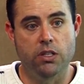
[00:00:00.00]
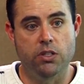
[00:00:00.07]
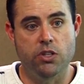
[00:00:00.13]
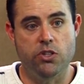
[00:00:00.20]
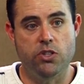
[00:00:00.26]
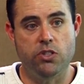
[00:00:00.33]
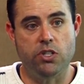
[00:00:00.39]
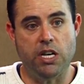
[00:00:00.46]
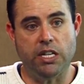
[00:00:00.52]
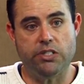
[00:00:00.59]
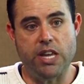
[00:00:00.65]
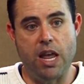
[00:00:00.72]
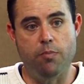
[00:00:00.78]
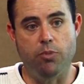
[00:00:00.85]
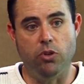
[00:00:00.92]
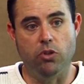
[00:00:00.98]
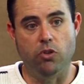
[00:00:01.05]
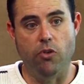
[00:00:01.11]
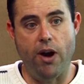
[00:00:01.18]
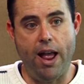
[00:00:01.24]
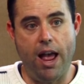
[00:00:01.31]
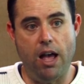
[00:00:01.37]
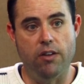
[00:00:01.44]
This is an example
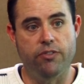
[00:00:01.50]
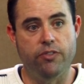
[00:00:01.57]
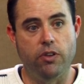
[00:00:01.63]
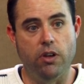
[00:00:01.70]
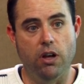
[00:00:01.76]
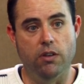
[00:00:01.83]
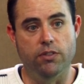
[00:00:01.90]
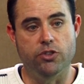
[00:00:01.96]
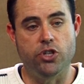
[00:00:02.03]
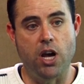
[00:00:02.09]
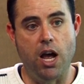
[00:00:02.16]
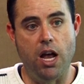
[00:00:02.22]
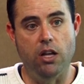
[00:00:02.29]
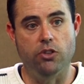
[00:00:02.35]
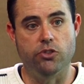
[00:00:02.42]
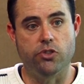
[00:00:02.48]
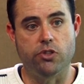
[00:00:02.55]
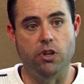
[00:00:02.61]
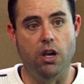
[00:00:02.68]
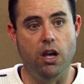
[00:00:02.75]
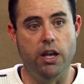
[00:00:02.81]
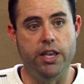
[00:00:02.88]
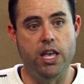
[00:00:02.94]
graph of a child's
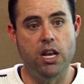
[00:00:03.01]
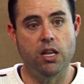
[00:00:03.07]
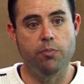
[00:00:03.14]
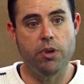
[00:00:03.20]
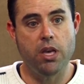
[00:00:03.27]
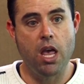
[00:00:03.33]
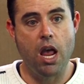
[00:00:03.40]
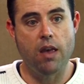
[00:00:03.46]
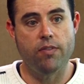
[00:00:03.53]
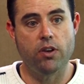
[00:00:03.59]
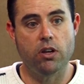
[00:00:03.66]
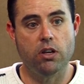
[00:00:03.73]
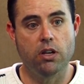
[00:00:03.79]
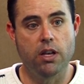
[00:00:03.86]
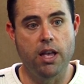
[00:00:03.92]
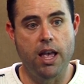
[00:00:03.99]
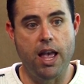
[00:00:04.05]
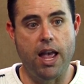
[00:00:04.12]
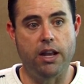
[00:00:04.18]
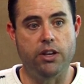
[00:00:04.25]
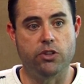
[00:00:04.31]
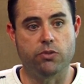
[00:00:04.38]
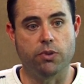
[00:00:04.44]
hitting behavior
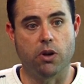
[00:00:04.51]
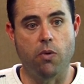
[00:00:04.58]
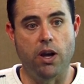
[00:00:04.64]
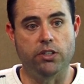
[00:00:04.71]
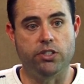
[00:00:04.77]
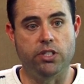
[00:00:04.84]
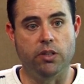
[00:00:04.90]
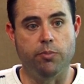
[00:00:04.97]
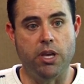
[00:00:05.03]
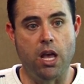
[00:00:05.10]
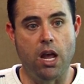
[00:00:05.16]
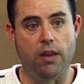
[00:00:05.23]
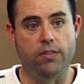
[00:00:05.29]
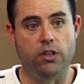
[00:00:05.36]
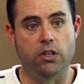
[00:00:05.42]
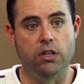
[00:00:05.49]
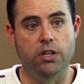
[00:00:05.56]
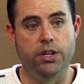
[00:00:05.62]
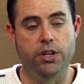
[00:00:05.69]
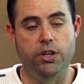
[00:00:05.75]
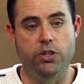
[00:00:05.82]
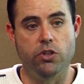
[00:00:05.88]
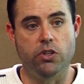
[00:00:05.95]
and his requesting behavior.
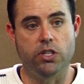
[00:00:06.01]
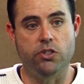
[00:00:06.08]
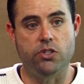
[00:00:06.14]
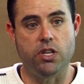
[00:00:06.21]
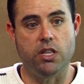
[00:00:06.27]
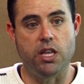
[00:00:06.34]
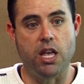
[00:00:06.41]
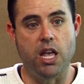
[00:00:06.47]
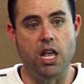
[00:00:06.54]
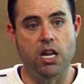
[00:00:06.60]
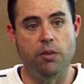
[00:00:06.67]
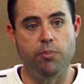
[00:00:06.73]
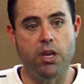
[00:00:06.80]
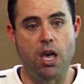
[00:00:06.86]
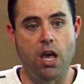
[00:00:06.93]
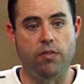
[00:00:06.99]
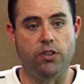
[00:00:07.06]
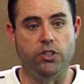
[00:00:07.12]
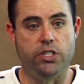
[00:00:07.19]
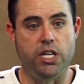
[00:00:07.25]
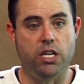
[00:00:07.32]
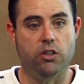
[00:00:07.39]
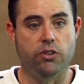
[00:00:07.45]
You can see the hitting behavior
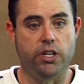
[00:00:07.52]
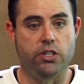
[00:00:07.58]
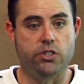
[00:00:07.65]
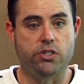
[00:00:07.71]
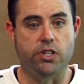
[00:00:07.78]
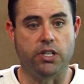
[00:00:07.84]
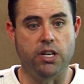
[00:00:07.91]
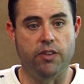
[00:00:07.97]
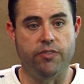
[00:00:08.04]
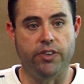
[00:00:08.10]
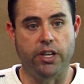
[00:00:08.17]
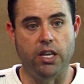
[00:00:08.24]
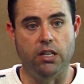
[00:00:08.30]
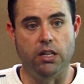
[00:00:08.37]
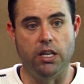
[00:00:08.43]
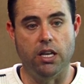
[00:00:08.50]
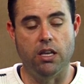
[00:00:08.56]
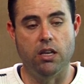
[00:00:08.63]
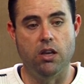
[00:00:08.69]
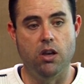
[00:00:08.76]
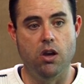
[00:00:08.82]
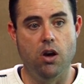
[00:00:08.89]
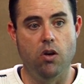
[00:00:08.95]
decreased significantly
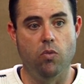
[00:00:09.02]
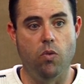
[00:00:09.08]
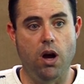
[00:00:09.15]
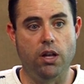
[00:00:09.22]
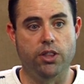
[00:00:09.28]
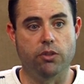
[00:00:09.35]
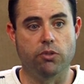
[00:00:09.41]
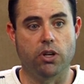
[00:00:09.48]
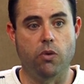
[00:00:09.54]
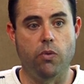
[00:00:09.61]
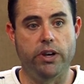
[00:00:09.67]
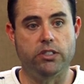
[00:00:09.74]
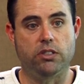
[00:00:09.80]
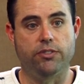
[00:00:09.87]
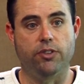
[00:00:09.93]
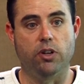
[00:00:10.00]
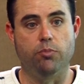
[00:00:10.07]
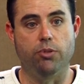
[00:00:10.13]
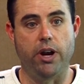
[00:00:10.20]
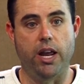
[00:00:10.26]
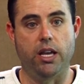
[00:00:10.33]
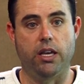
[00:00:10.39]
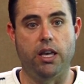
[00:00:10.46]
while the request for a
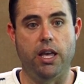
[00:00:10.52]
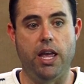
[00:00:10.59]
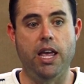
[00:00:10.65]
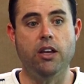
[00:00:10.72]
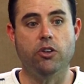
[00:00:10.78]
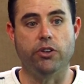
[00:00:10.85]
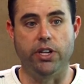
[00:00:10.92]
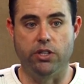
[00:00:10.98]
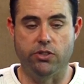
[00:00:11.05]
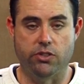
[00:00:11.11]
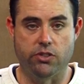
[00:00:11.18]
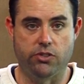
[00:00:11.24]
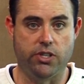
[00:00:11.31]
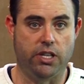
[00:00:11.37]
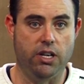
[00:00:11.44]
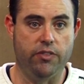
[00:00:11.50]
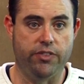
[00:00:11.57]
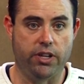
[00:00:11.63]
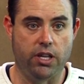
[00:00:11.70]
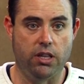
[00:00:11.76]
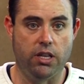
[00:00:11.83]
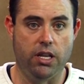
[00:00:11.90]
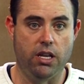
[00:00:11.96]
break increased
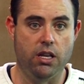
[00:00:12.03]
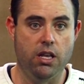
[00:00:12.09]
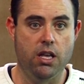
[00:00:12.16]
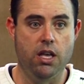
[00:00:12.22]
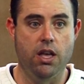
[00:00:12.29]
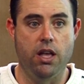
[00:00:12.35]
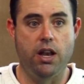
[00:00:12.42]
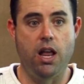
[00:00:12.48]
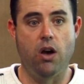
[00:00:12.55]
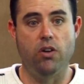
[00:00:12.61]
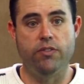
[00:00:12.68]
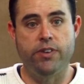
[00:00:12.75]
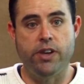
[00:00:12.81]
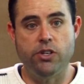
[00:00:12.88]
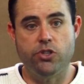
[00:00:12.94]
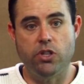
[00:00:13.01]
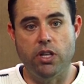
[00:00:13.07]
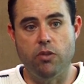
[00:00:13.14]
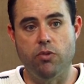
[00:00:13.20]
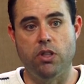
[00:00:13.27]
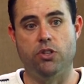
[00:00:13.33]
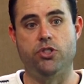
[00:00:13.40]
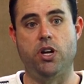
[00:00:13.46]
significantly. Now, eventually,
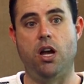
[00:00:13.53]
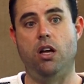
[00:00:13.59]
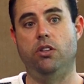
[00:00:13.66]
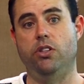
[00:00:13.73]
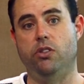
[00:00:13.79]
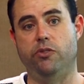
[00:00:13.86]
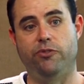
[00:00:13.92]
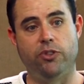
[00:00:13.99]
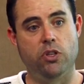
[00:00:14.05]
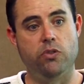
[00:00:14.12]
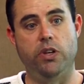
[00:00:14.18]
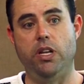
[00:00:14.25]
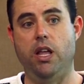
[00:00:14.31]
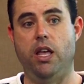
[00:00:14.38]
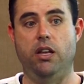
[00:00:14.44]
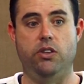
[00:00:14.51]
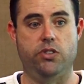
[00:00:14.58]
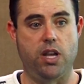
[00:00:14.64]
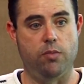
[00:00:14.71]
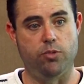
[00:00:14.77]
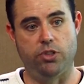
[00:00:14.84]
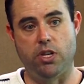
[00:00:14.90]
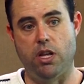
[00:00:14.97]
when the child is fluent and is
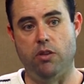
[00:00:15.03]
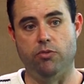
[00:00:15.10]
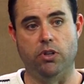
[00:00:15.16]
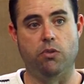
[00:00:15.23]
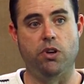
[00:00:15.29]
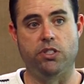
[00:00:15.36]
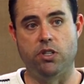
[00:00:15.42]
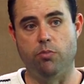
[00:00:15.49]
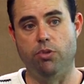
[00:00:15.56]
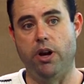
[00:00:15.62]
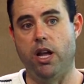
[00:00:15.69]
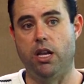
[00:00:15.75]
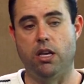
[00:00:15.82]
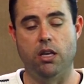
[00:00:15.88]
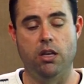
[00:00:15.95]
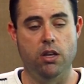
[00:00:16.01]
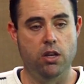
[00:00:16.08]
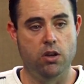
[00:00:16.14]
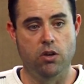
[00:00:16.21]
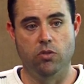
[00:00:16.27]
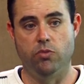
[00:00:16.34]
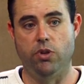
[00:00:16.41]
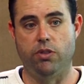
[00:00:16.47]
able to request a break
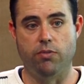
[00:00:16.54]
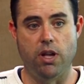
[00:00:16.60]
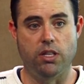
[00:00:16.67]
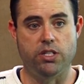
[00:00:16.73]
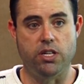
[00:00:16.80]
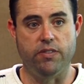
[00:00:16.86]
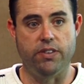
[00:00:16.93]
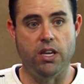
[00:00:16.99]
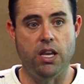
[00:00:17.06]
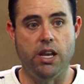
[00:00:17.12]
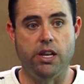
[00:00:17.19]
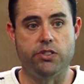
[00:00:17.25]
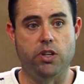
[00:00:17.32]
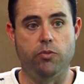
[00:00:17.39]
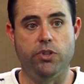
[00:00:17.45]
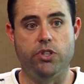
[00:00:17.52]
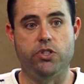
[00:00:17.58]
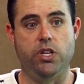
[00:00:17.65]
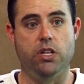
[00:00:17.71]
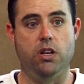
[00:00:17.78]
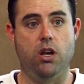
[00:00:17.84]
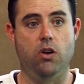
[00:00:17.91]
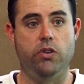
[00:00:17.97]
with relative ease and we see
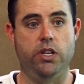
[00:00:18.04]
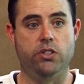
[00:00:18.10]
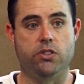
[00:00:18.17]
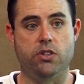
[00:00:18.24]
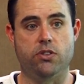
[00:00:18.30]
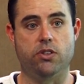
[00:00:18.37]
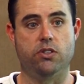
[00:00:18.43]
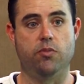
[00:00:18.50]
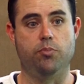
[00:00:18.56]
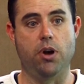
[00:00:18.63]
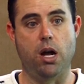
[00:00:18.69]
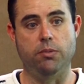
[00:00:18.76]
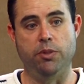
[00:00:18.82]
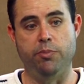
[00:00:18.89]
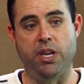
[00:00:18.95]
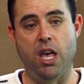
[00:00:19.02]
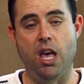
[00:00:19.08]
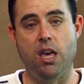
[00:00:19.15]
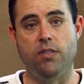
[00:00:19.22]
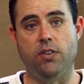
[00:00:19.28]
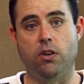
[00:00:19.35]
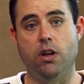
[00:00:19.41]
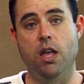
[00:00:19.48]
no instances of problem
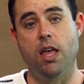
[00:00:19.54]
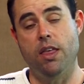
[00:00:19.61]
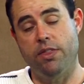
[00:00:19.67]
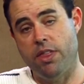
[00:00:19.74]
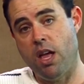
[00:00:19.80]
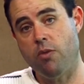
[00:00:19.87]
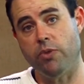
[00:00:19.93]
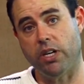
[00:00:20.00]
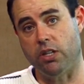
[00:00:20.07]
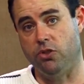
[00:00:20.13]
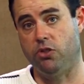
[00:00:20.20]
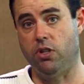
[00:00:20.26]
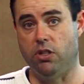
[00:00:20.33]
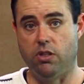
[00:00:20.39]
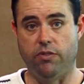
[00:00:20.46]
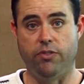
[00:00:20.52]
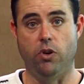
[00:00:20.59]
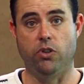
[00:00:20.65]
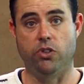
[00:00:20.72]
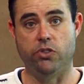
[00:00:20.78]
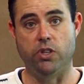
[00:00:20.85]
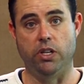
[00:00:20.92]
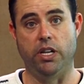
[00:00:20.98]
behavior, then we can start to
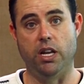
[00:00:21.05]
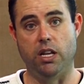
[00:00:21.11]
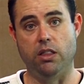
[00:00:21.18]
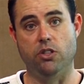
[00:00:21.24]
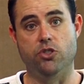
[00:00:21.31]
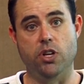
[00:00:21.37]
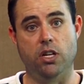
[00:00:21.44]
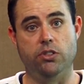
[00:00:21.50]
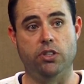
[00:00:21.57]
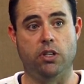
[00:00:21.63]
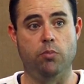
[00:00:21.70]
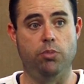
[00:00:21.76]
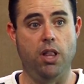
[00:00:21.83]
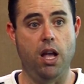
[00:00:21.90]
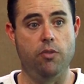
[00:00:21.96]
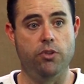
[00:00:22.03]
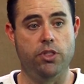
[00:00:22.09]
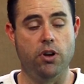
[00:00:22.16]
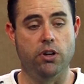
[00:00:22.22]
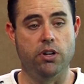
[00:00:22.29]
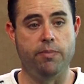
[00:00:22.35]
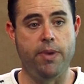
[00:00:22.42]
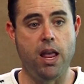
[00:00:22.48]
focus on getting the child to comply with
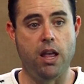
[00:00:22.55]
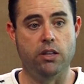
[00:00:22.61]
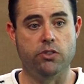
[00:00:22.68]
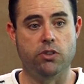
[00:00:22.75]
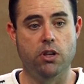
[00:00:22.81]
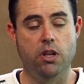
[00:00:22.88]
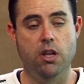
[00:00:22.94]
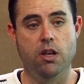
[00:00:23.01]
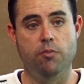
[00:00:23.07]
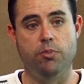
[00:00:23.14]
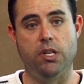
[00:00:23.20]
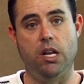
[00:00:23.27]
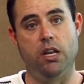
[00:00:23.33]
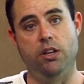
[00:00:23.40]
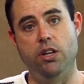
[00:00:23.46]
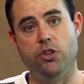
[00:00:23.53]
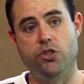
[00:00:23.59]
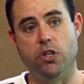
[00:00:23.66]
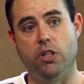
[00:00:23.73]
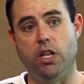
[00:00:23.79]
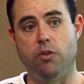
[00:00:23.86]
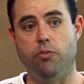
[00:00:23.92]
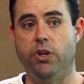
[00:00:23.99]
our demands. But
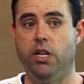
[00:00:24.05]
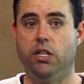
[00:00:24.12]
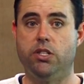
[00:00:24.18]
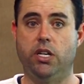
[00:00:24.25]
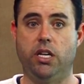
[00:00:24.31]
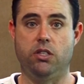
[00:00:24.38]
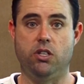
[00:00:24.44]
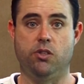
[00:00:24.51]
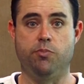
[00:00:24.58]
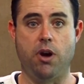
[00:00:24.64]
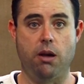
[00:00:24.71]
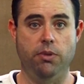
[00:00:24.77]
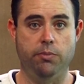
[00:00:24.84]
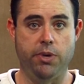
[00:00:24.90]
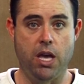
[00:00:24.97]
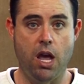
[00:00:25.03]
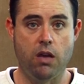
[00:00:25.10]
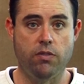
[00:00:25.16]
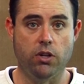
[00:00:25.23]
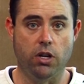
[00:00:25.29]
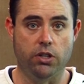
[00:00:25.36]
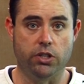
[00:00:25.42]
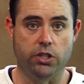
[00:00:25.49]
initially, we need to this problem
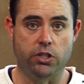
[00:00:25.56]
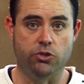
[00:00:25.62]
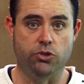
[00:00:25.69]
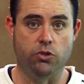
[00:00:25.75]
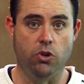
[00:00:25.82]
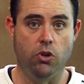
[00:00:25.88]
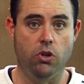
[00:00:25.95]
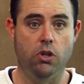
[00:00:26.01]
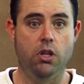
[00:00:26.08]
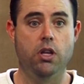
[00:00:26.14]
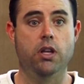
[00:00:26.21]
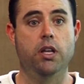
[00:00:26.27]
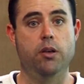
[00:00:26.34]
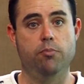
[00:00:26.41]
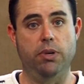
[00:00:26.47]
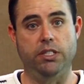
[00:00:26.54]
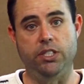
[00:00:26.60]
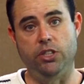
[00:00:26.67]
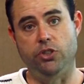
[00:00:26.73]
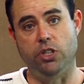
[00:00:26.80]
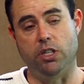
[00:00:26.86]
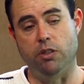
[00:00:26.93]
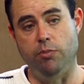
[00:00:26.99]
behavior under control by
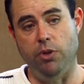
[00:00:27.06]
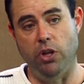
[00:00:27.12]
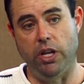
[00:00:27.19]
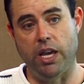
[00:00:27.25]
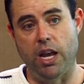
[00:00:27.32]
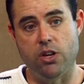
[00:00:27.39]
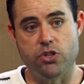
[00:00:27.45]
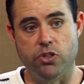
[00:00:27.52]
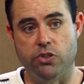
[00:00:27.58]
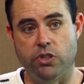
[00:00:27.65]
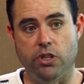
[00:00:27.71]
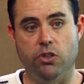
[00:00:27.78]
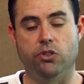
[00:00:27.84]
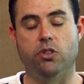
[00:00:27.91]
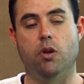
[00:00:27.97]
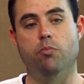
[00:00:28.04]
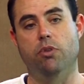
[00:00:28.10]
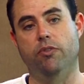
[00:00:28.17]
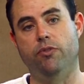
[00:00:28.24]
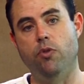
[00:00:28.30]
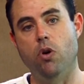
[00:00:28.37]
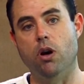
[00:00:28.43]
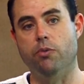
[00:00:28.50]
teaching communication skills
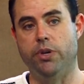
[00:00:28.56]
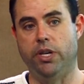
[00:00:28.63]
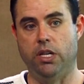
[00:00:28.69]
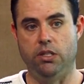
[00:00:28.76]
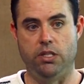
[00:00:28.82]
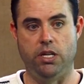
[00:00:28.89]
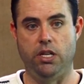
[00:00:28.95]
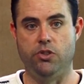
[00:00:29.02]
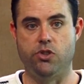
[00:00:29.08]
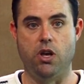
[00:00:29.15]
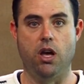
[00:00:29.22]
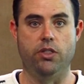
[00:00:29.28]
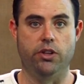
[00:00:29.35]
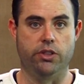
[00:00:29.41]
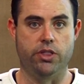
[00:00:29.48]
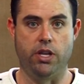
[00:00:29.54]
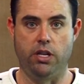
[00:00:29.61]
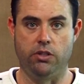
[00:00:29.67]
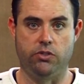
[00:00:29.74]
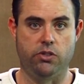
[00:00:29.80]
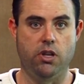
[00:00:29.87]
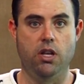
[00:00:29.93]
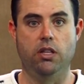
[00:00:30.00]
before we can teach other
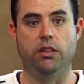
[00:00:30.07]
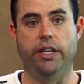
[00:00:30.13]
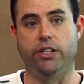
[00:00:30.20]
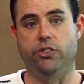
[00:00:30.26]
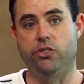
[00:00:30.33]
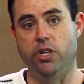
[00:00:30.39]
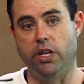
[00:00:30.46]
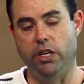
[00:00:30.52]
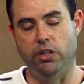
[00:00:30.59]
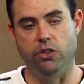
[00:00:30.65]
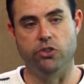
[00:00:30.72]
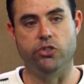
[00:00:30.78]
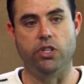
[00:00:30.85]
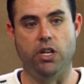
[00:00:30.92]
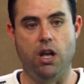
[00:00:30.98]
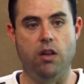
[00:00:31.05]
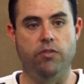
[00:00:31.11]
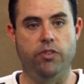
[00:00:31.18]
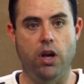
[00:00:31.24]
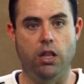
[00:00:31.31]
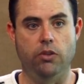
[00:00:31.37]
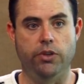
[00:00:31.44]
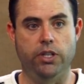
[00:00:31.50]
things like sitting in your seat and
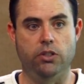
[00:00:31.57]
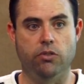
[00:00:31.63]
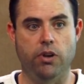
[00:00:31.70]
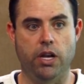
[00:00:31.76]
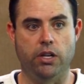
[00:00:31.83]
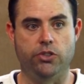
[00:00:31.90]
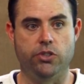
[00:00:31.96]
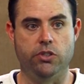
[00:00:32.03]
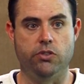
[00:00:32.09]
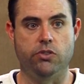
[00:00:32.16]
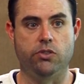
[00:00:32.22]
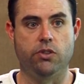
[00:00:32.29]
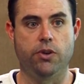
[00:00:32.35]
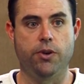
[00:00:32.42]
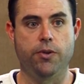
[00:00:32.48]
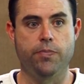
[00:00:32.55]
following directions.